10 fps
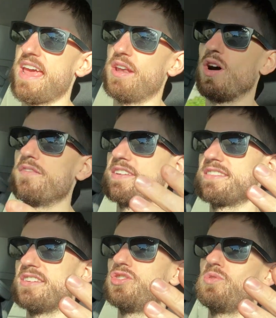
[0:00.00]
and
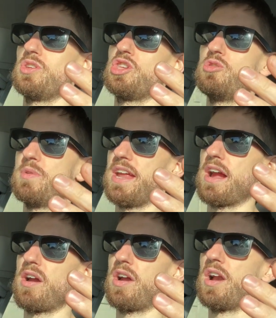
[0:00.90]
obviously due to human
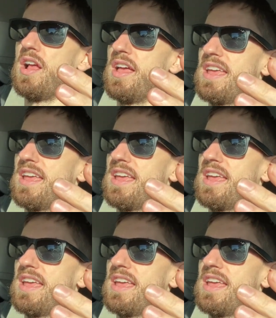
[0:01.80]
error,